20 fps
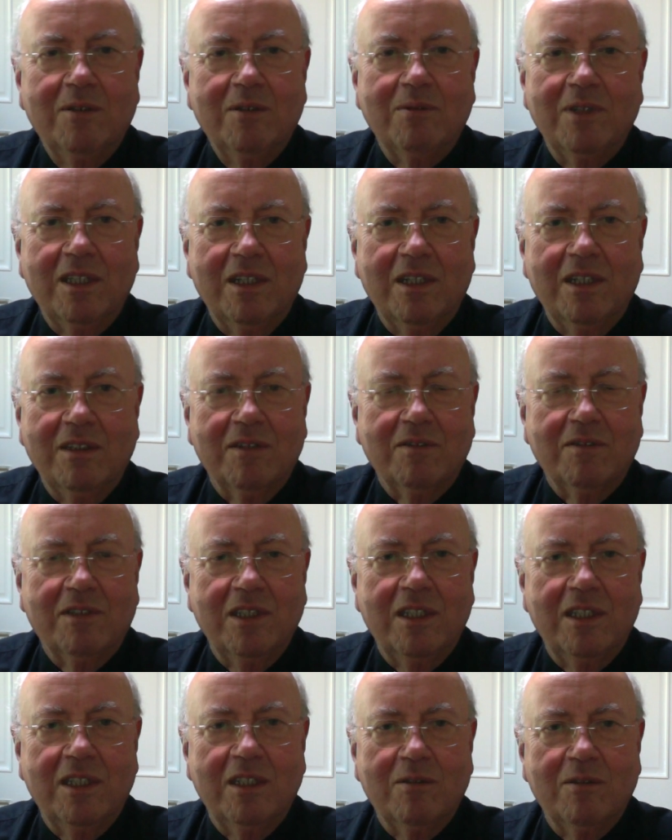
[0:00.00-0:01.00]
We don't have to
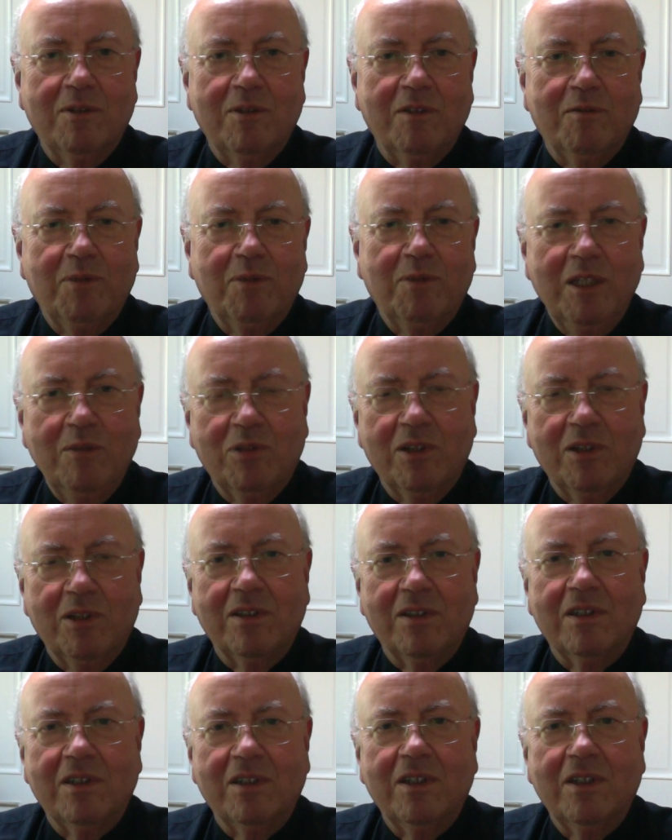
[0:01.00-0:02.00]
deal with
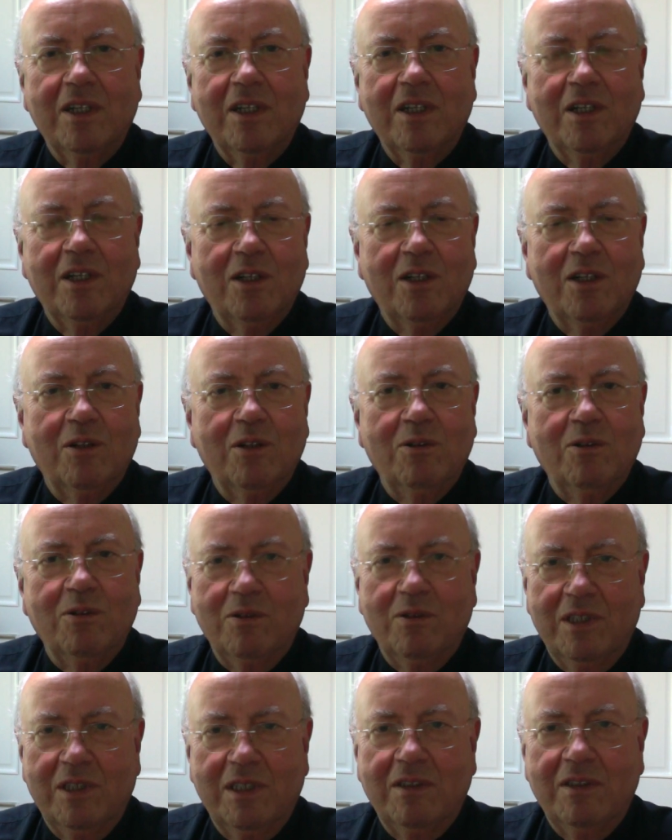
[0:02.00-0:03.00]
people
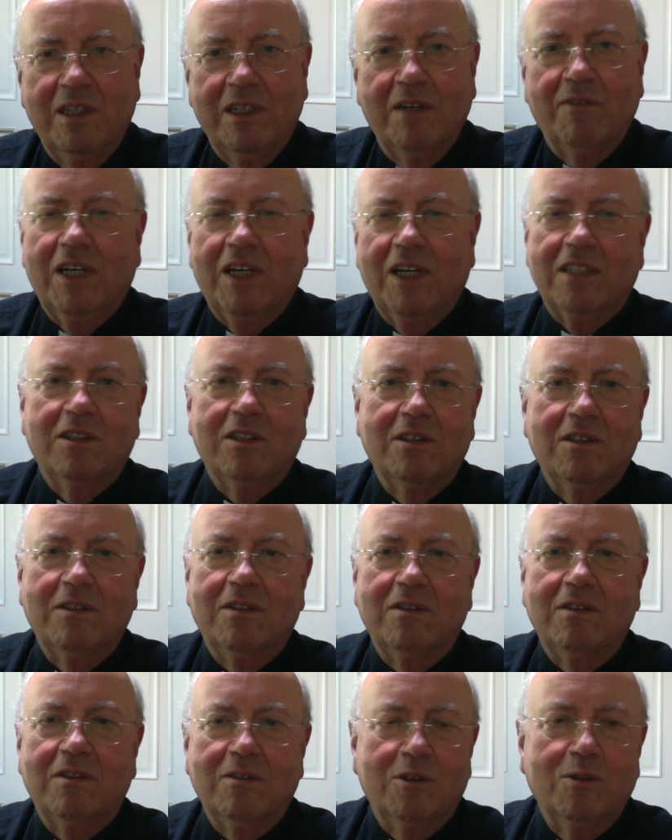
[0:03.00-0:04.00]
who give
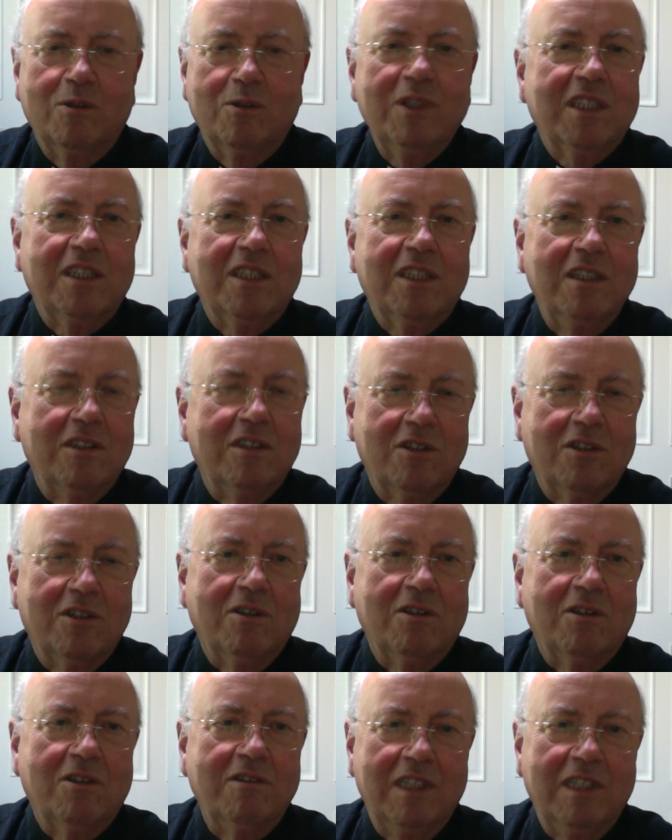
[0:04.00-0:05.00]
us twisted
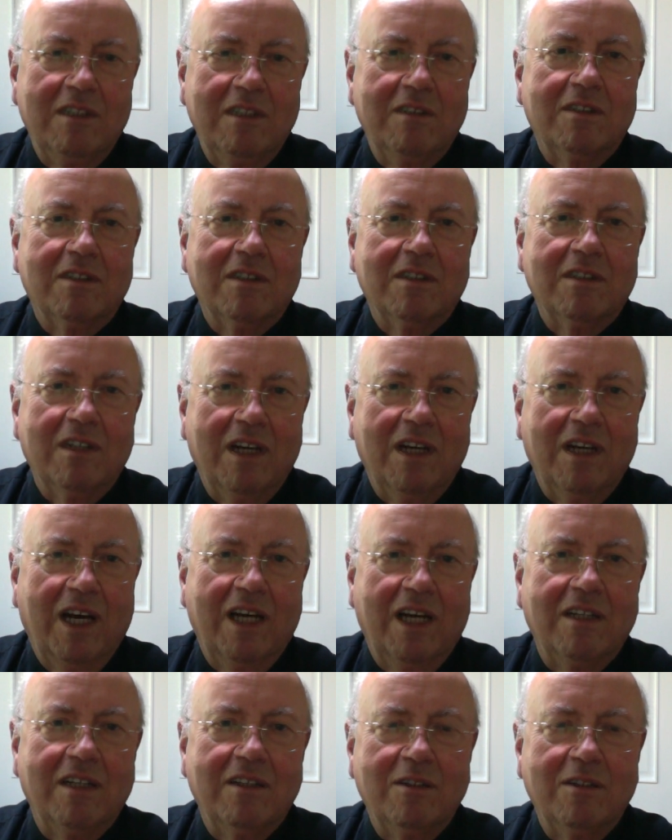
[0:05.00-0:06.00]
stories
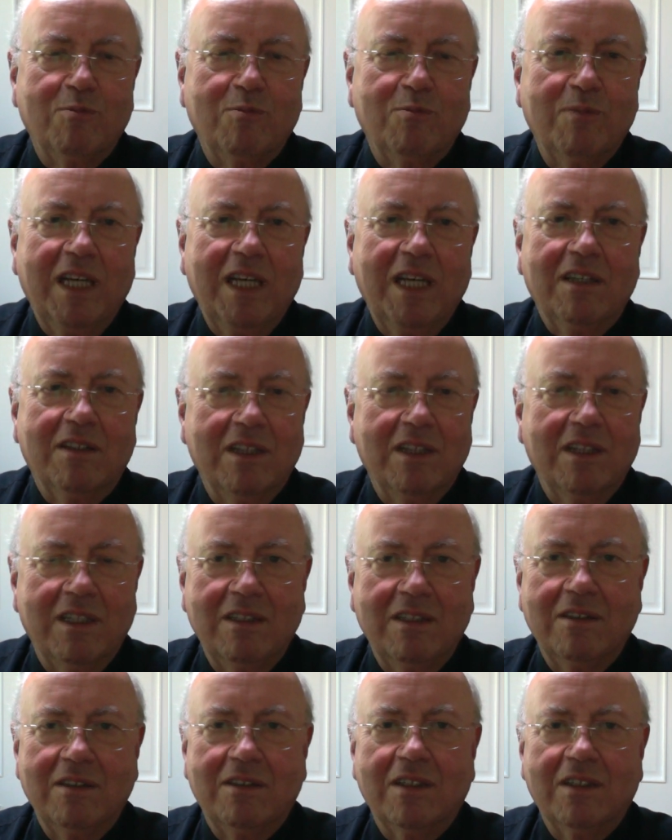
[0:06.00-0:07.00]
and make
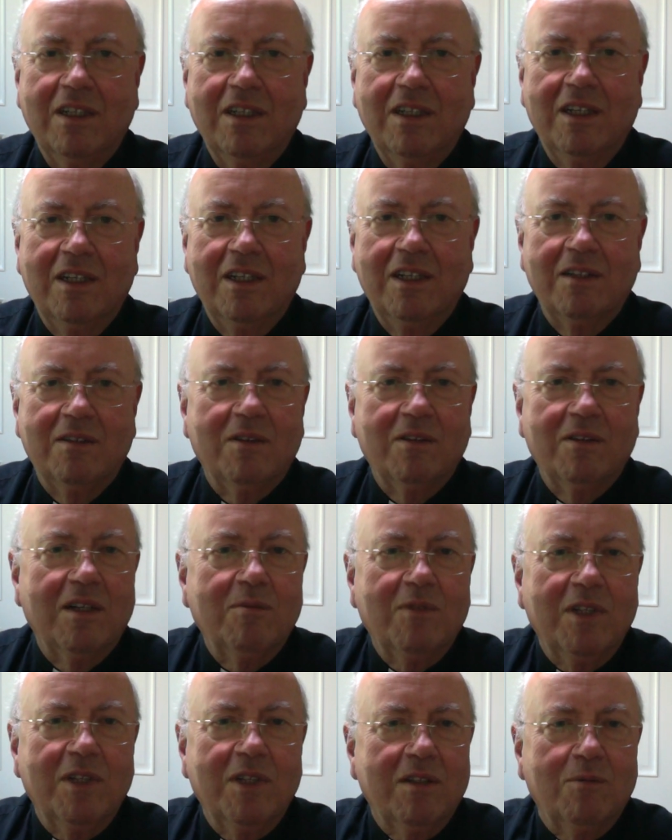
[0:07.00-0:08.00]
things
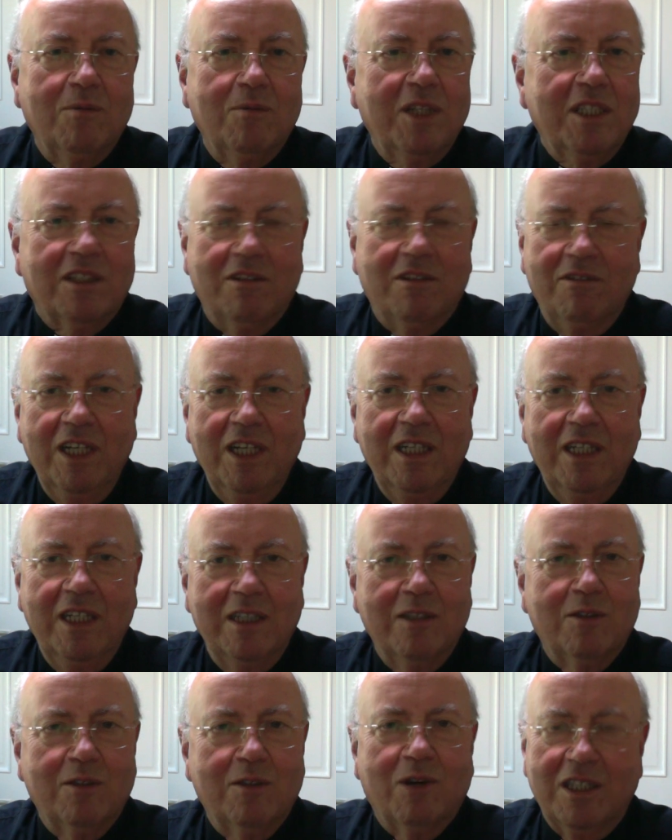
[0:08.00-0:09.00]
which are
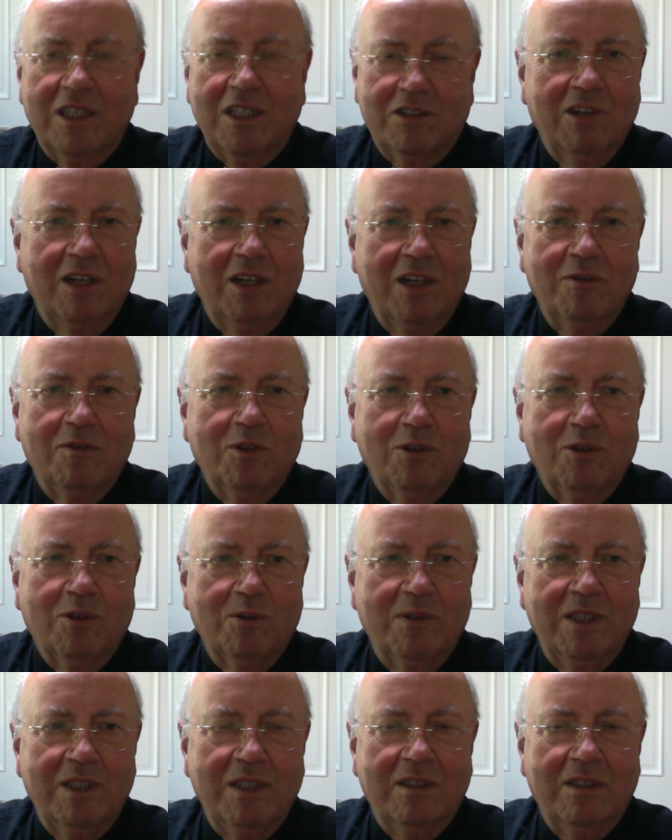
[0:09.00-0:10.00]
really quite
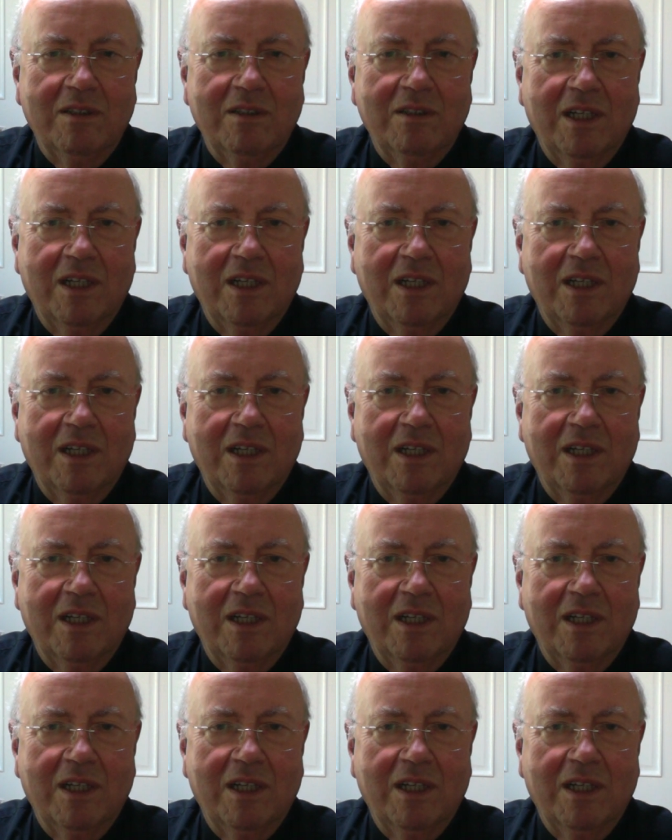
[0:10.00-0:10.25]
straightforward,